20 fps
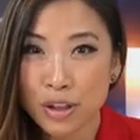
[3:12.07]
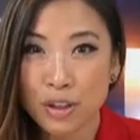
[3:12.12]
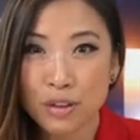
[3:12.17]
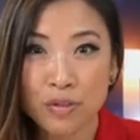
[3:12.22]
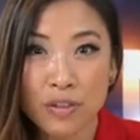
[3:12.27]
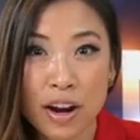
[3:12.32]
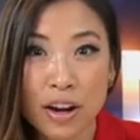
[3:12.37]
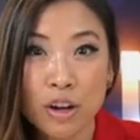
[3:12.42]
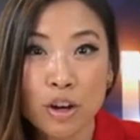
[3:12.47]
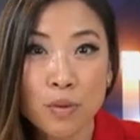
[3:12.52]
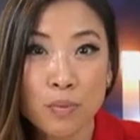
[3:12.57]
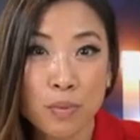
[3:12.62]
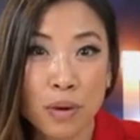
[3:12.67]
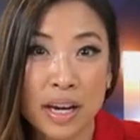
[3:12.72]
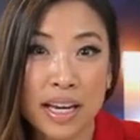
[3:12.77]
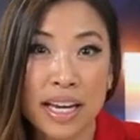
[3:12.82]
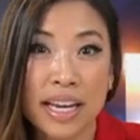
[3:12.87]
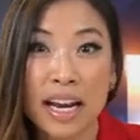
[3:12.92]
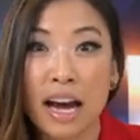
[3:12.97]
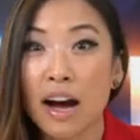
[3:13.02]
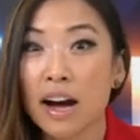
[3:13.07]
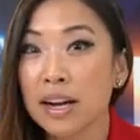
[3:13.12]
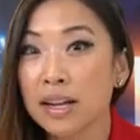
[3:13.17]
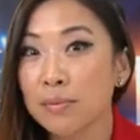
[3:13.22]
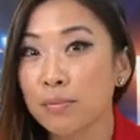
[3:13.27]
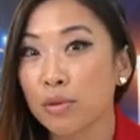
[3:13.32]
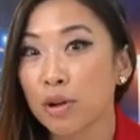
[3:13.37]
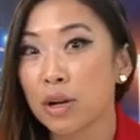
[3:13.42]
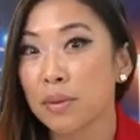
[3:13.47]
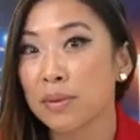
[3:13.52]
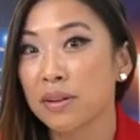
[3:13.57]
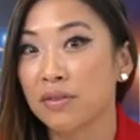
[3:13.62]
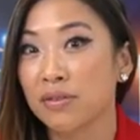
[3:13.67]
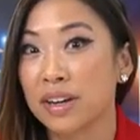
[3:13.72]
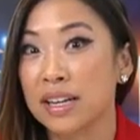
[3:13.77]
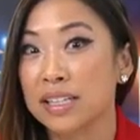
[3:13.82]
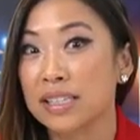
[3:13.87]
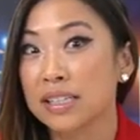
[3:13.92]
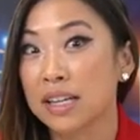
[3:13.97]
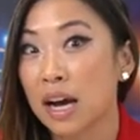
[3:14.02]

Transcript: The record-breaking unemployment rates,